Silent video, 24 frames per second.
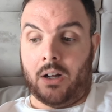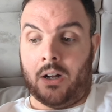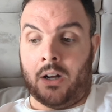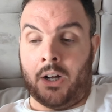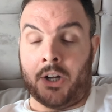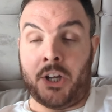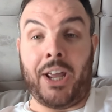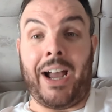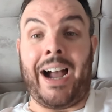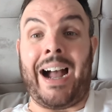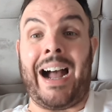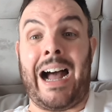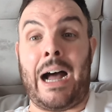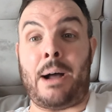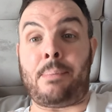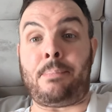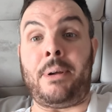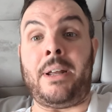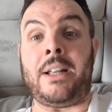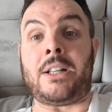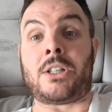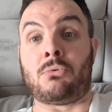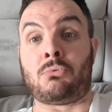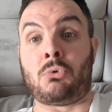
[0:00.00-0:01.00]
are you
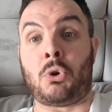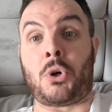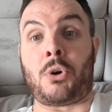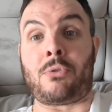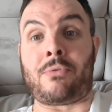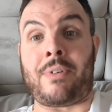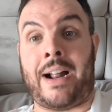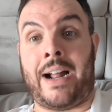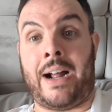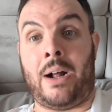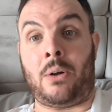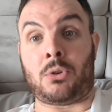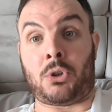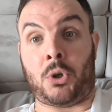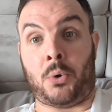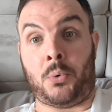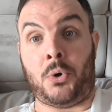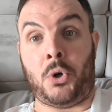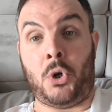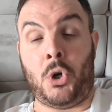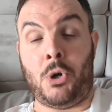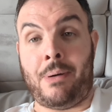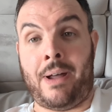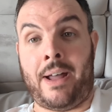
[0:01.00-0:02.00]
happy to run around doing
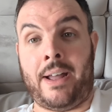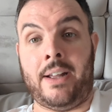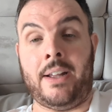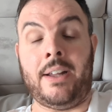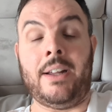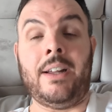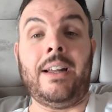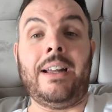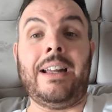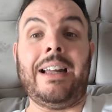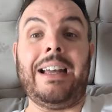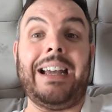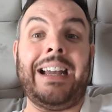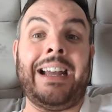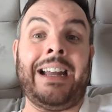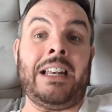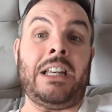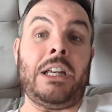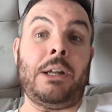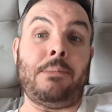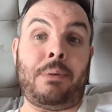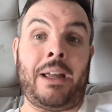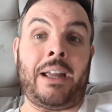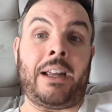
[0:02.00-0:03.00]
Uber in
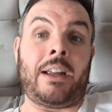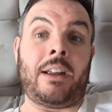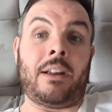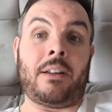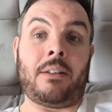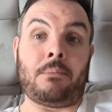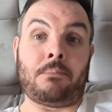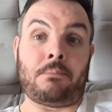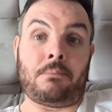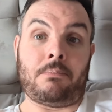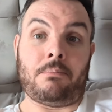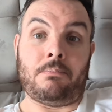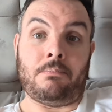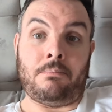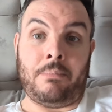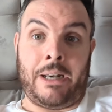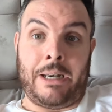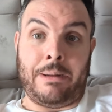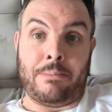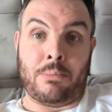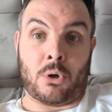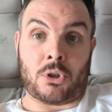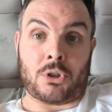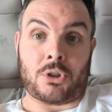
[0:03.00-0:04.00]
your big
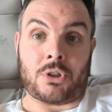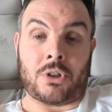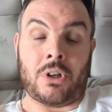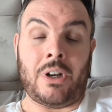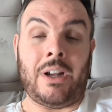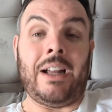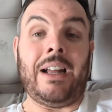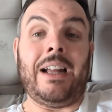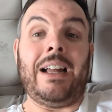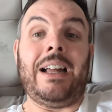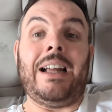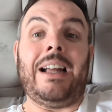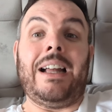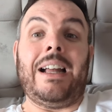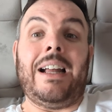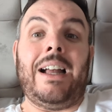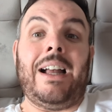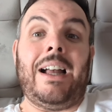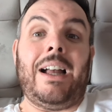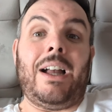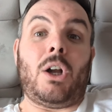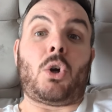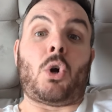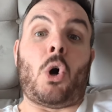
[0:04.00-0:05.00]
minibus?
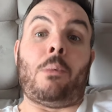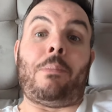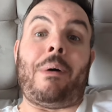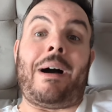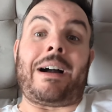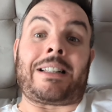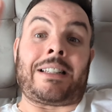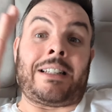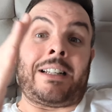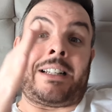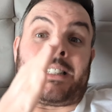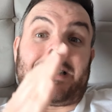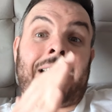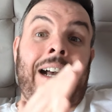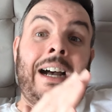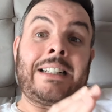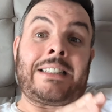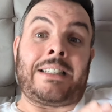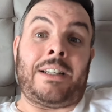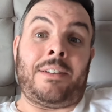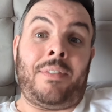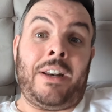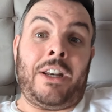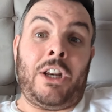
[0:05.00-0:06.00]
Go back to the start
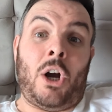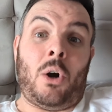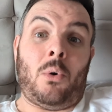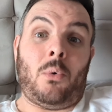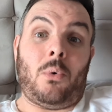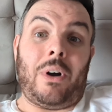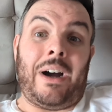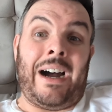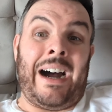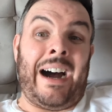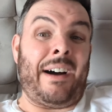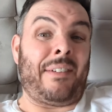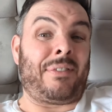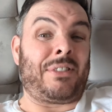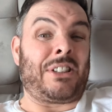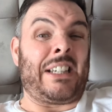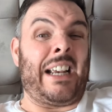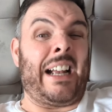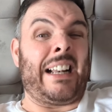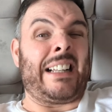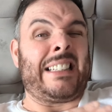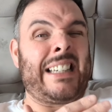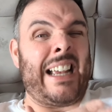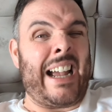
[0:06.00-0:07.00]
of the video. I've
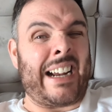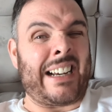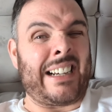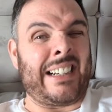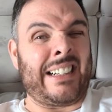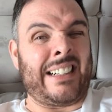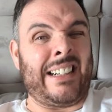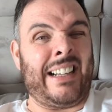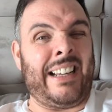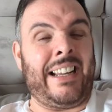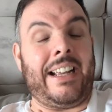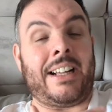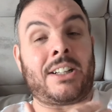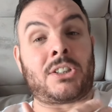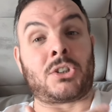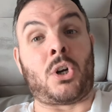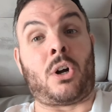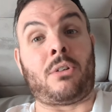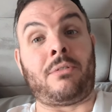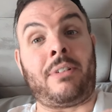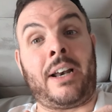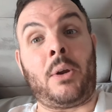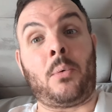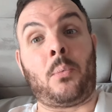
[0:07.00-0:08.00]
said technically it's
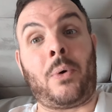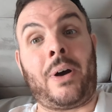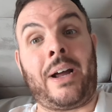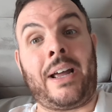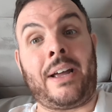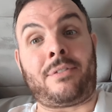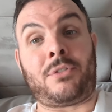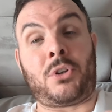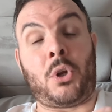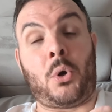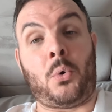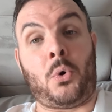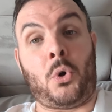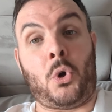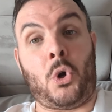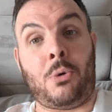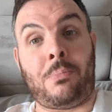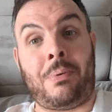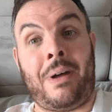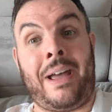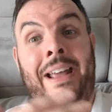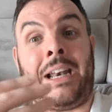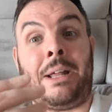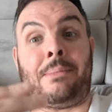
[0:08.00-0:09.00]
not really worth doing
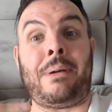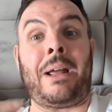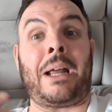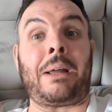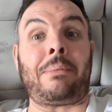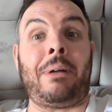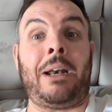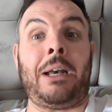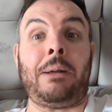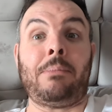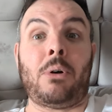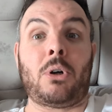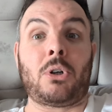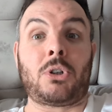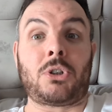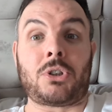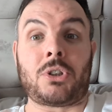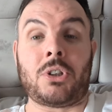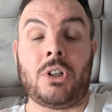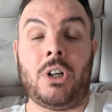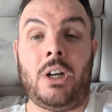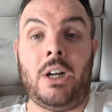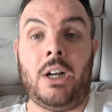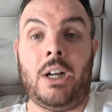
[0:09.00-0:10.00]
Uber in the big
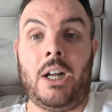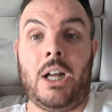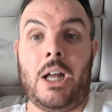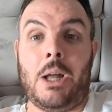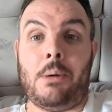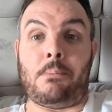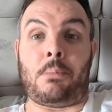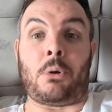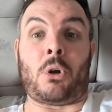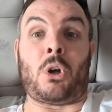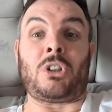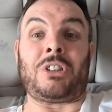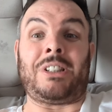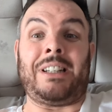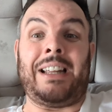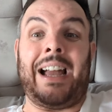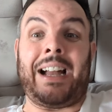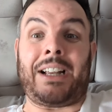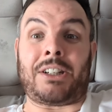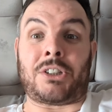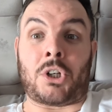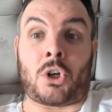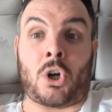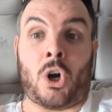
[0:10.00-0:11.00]
minibus because the
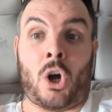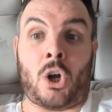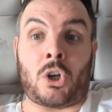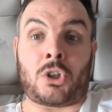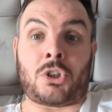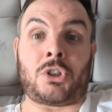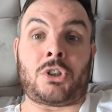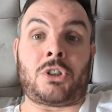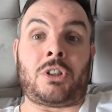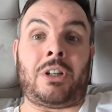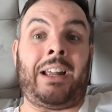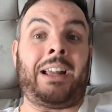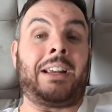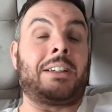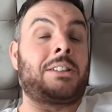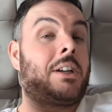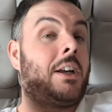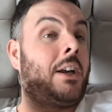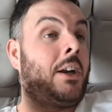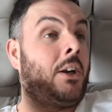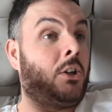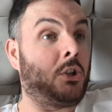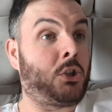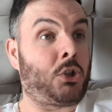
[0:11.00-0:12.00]
extra cost, the extra
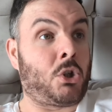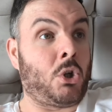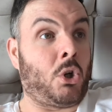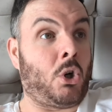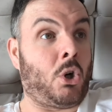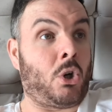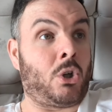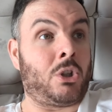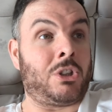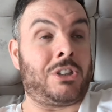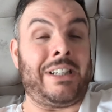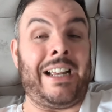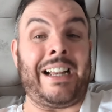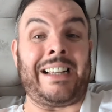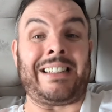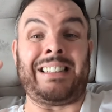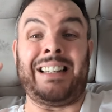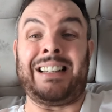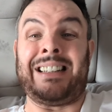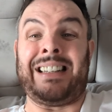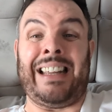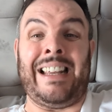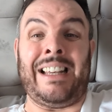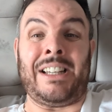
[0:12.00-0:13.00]
insurance, the
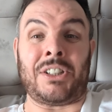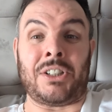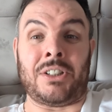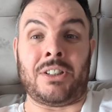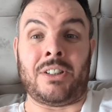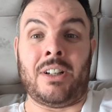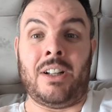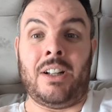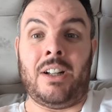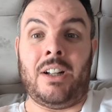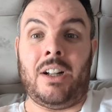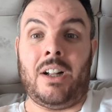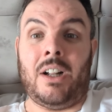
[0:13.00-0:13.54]
extra diesel,